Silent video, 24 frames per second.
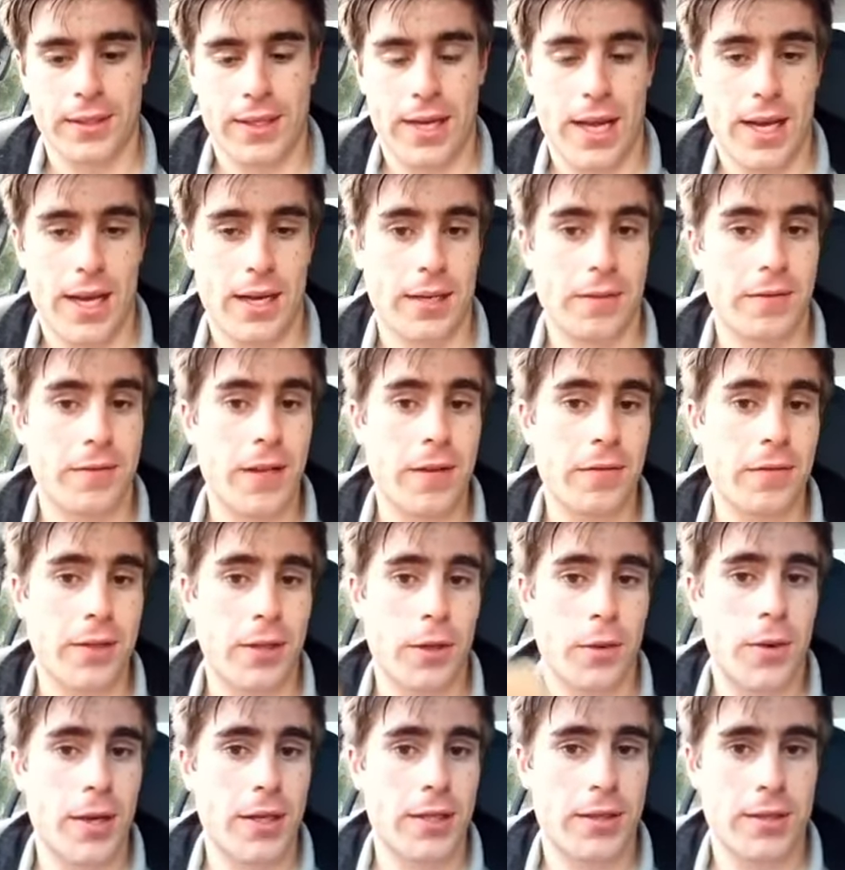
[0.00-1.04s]
And if you have any
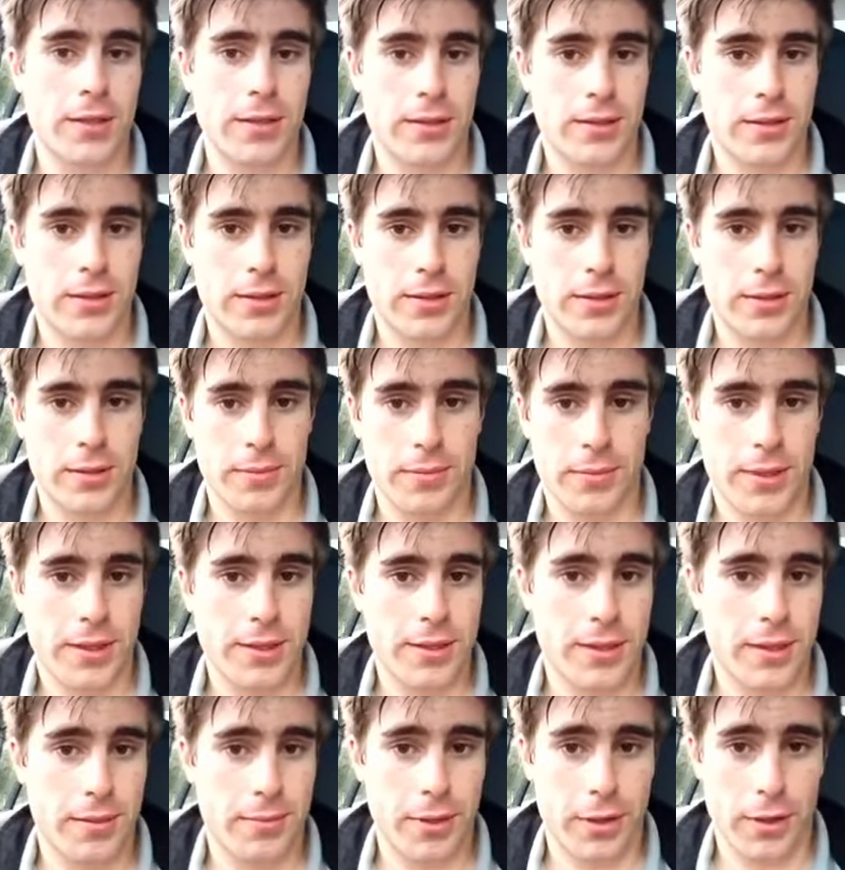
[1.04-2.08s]
questions, just
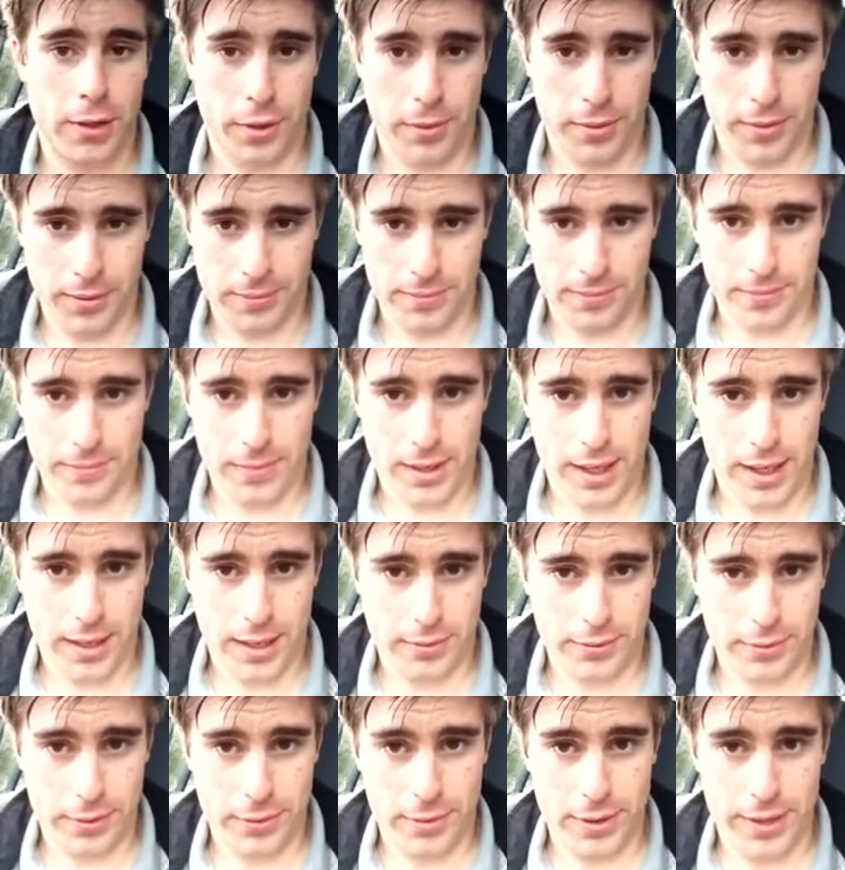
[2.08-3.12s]
please let me know and
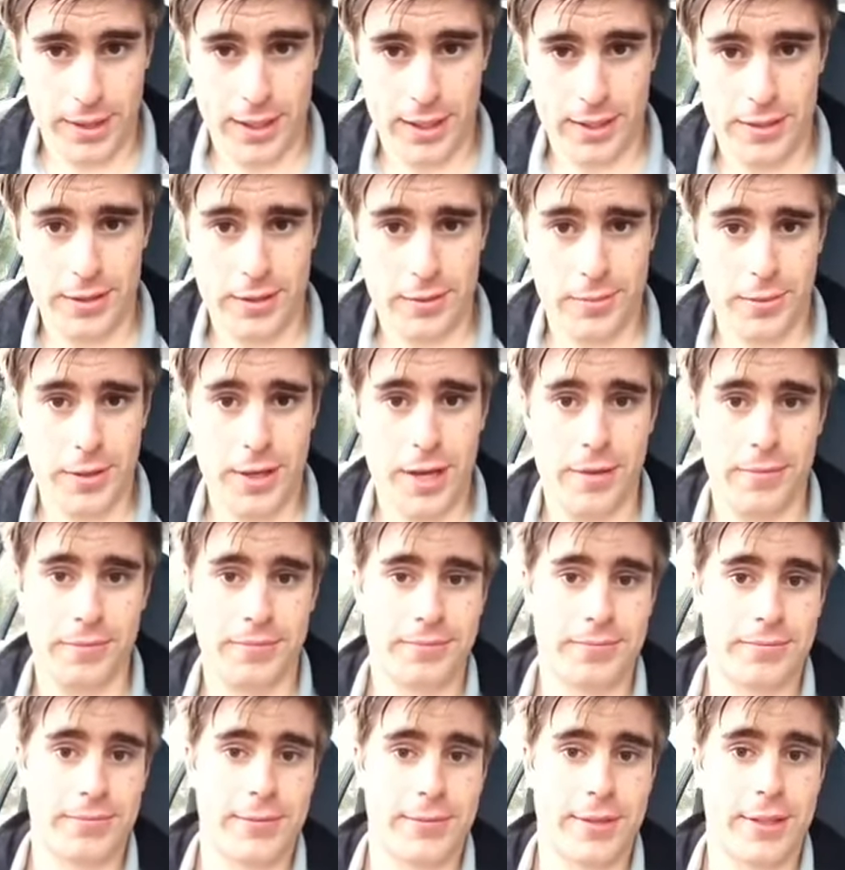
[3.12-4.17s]
I'll do what I can to help you out.
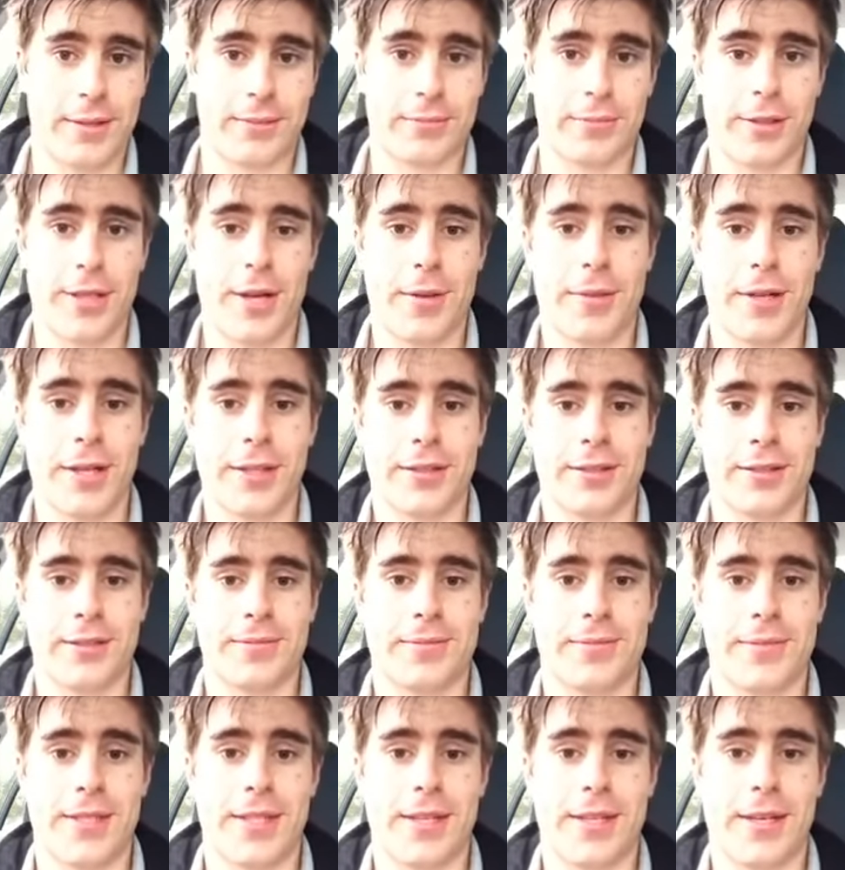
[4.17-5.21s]
So God bless.
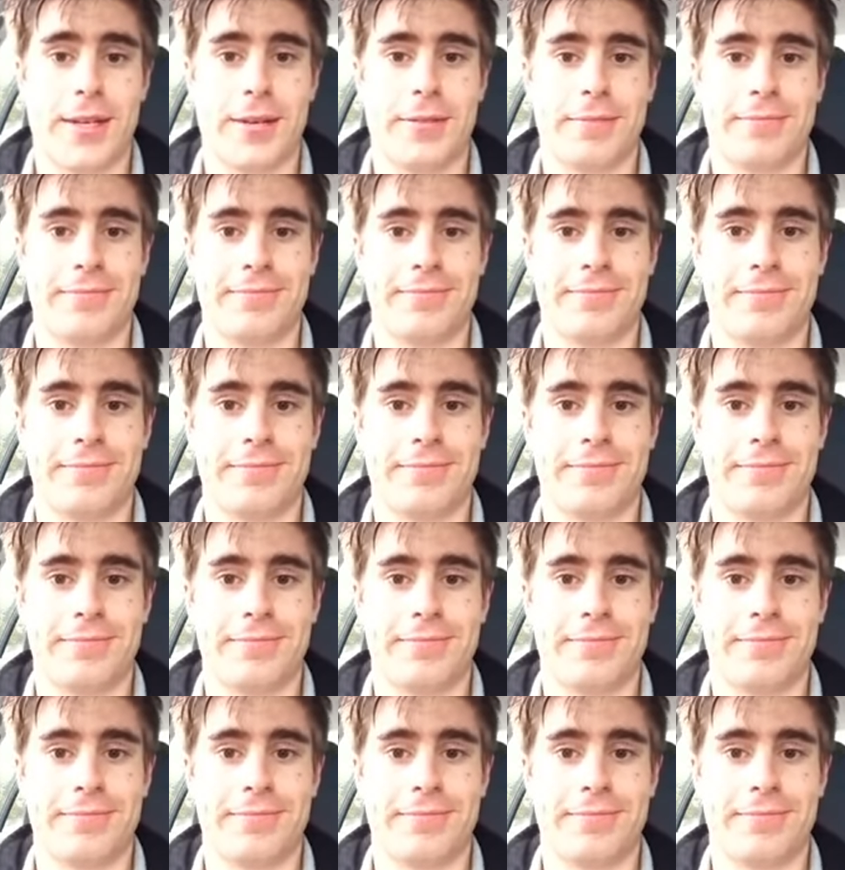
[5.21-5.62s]
See you later.